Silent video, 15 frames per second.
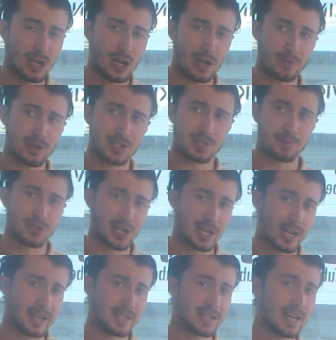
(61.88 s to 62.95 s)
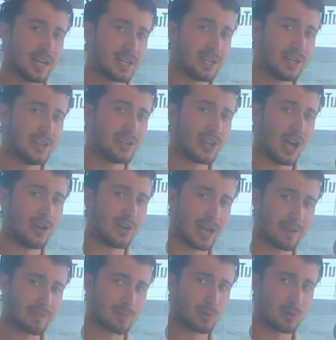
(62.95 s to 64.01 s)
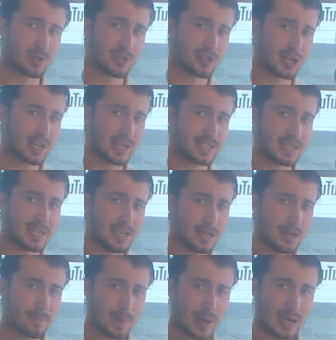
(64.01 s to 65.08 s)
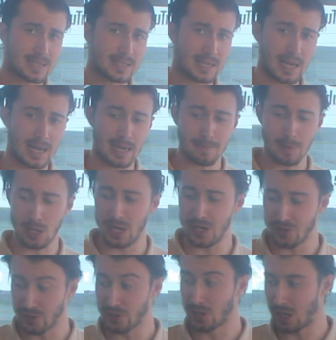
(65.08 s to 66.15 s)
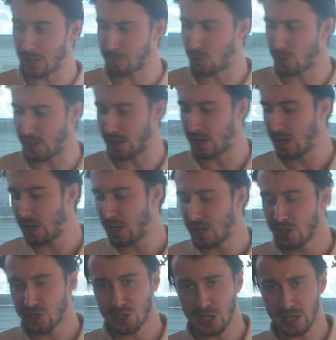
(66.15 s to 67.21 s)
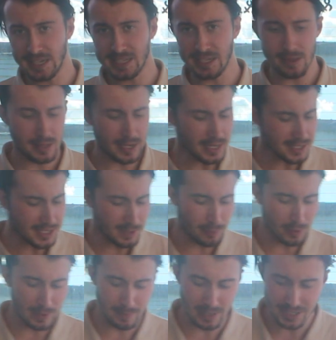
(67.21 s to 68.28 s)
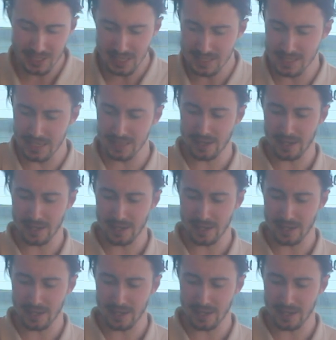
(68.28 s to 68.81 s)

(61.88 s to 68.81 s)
I've got some chilies. You don't have to put the chilies in, but I do like putting chilies in things, so pretty much that's it.